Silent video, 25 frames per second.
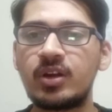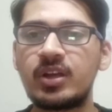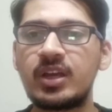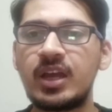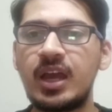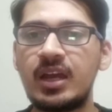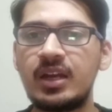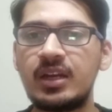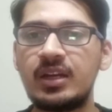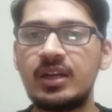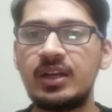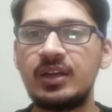
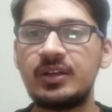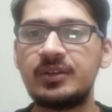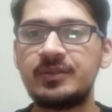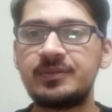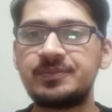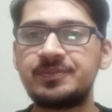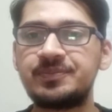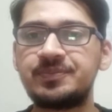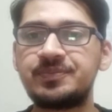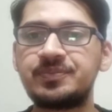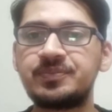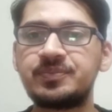Canada.
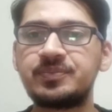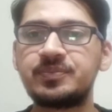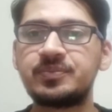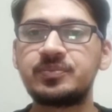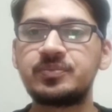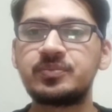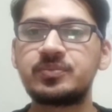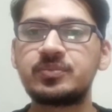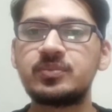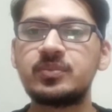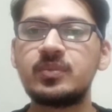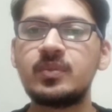
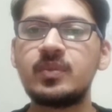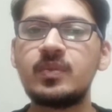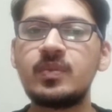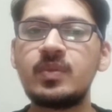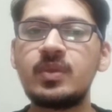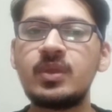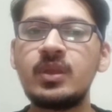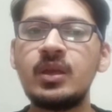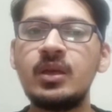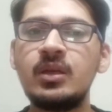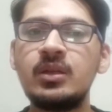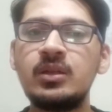
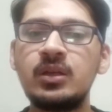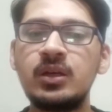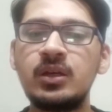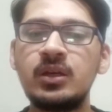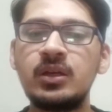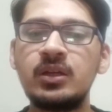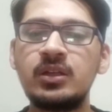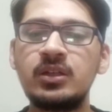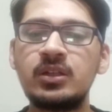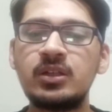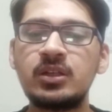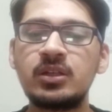The
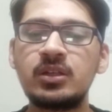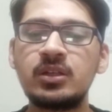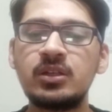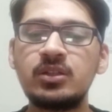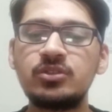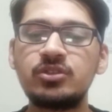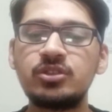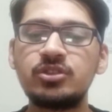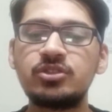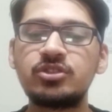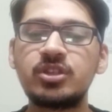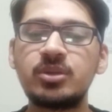internal
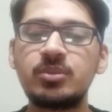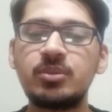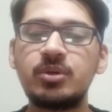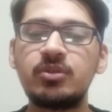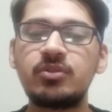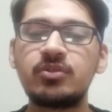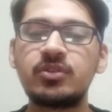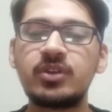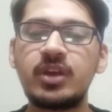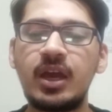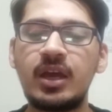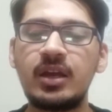system
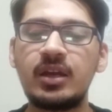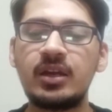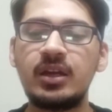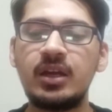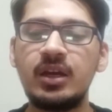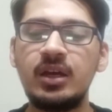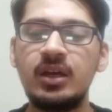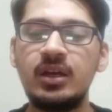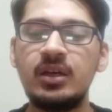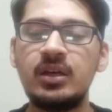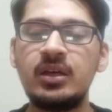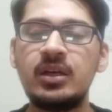of
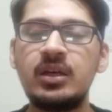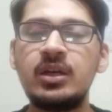Canada